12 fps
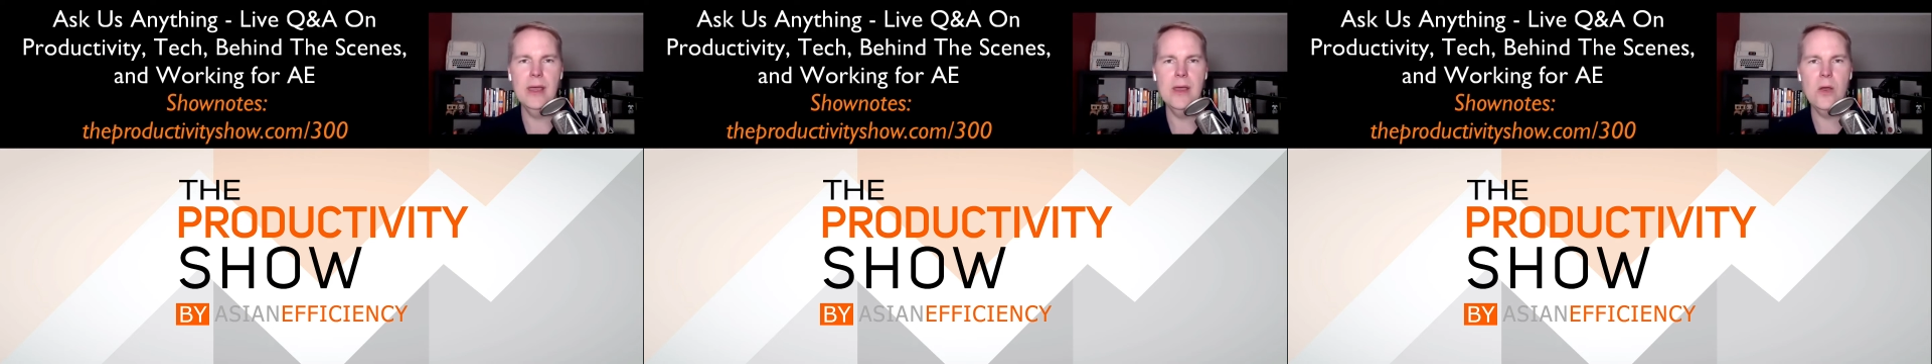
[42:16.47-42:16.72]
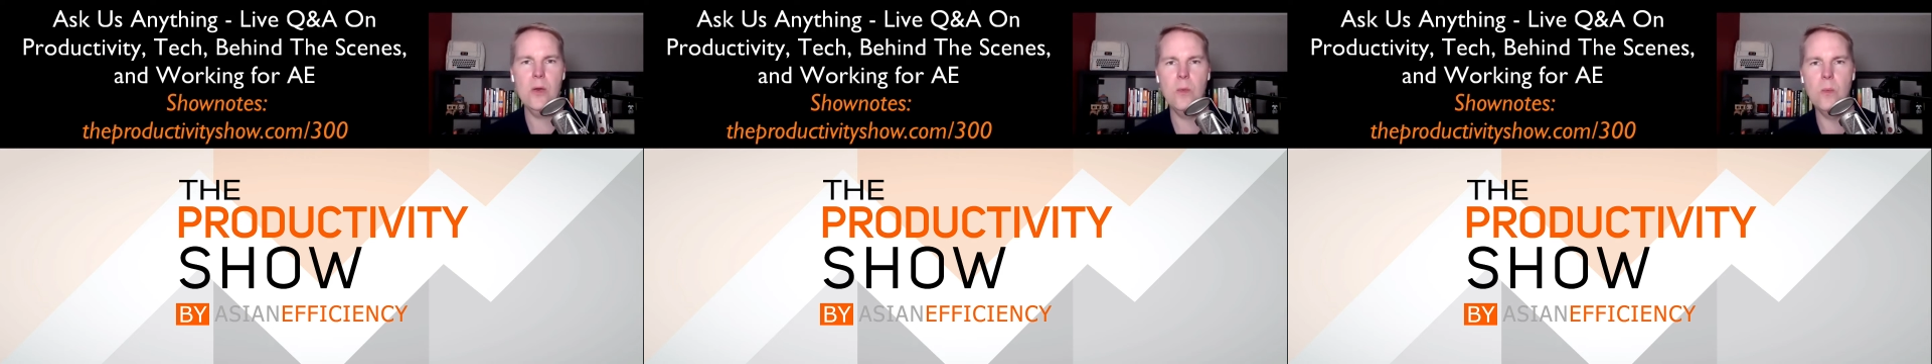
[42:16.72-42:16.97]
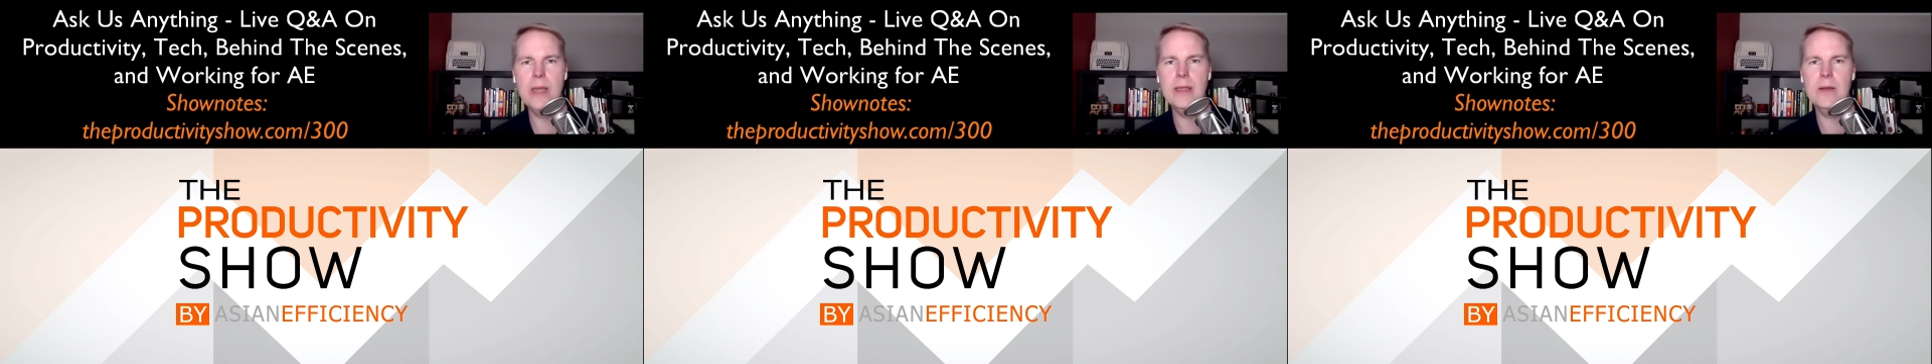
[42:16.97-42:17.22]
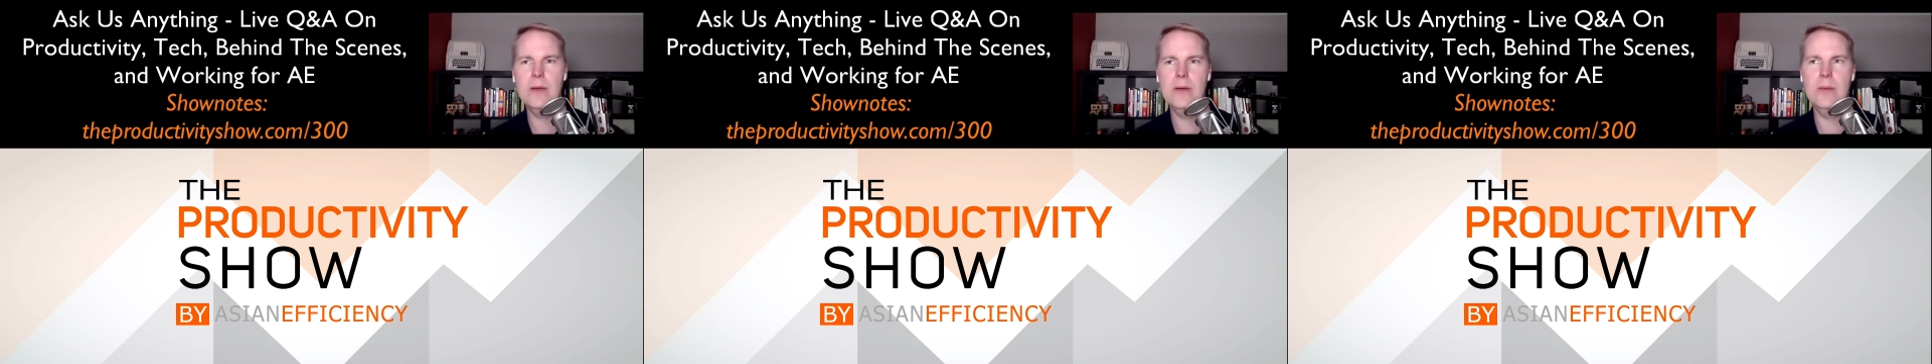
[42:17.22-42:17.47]

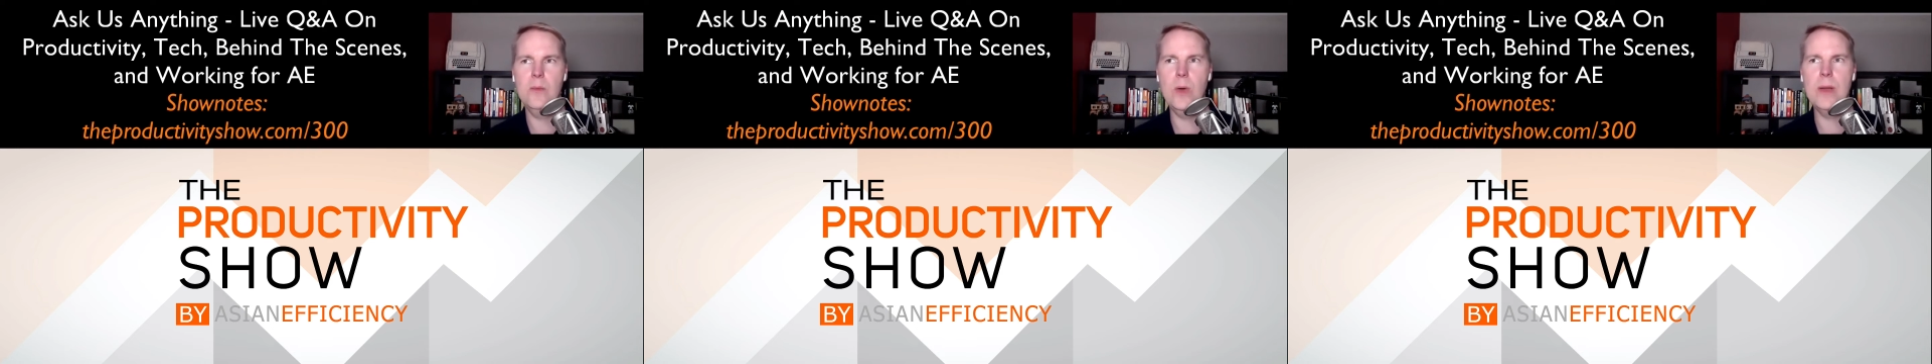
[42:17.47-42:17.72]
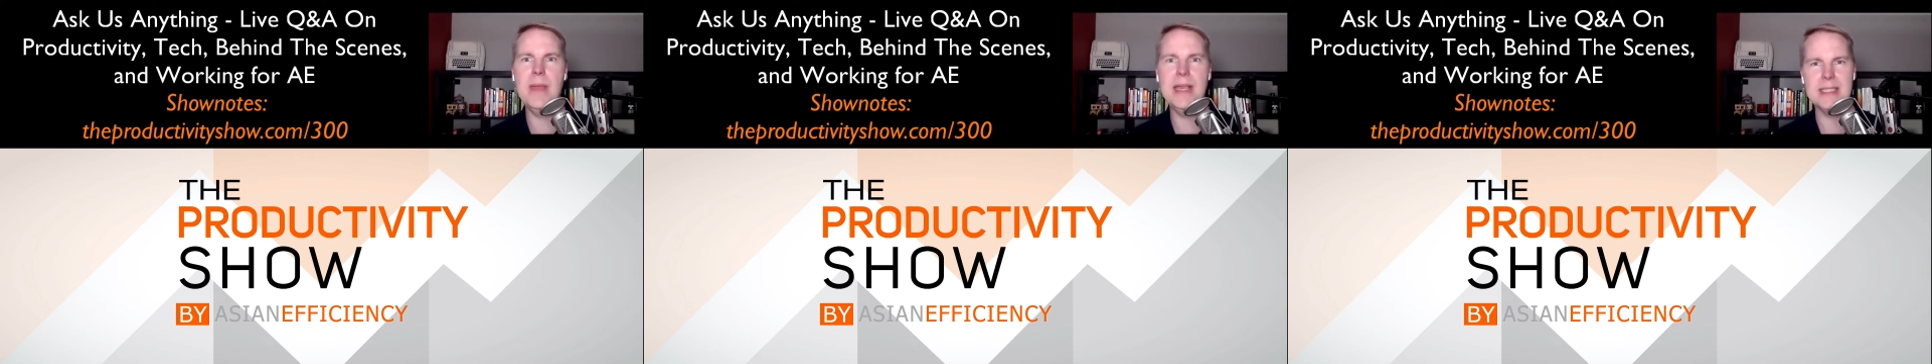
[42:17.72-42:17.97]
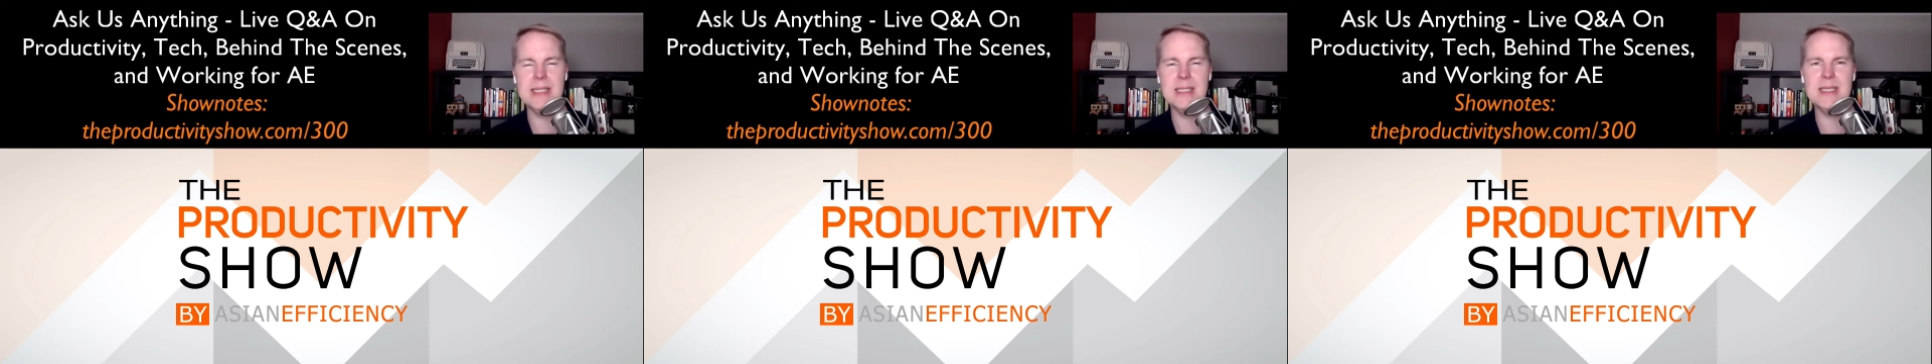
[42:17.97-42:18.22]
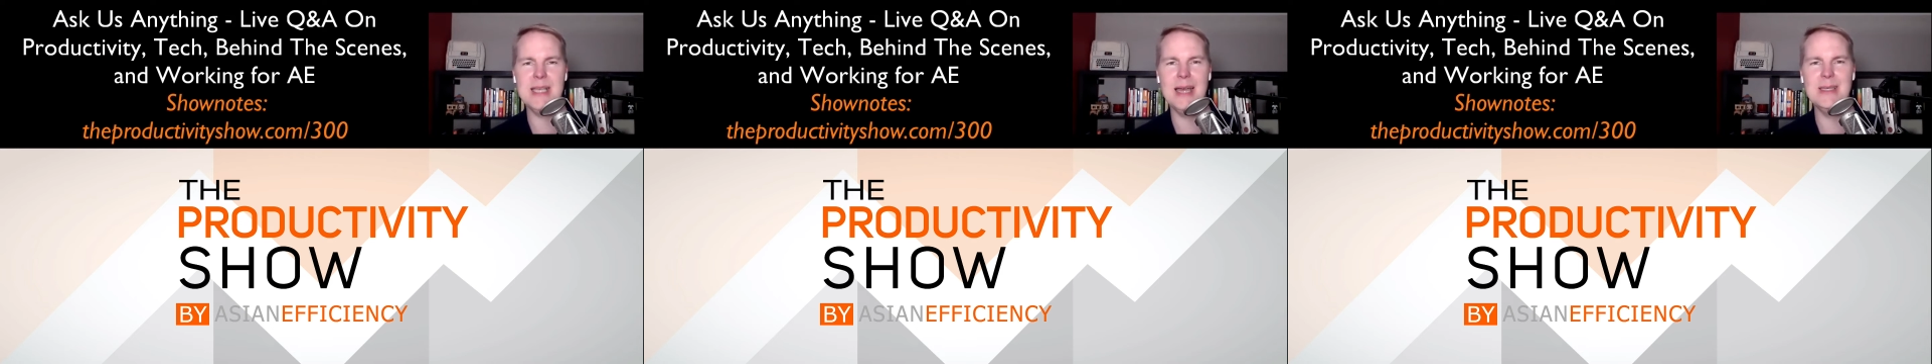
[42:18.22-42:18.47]
what makes us
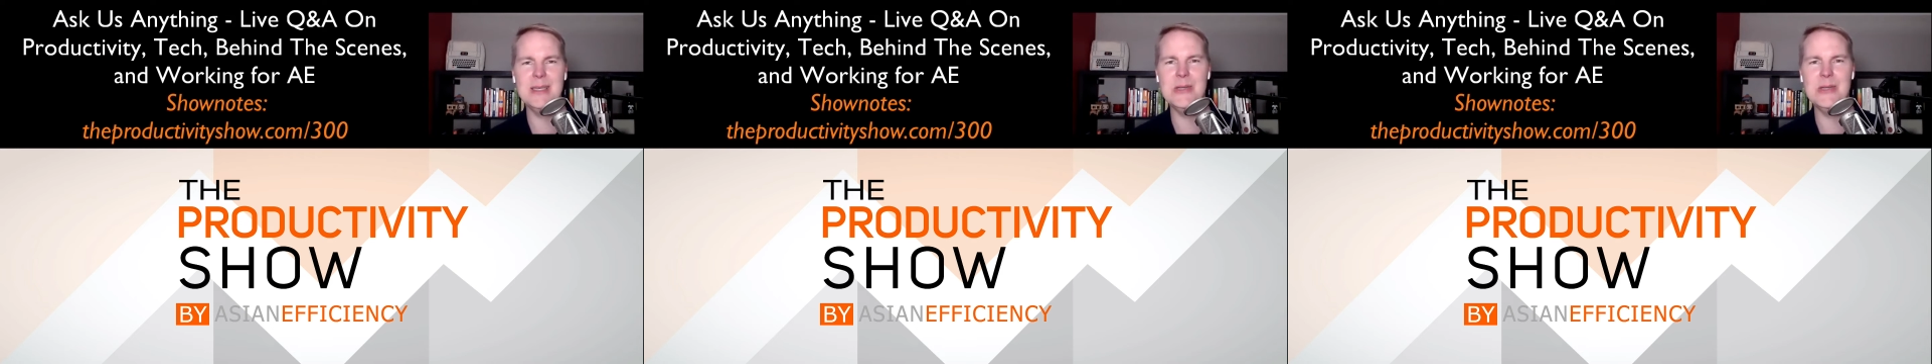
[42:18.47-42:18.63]
decide to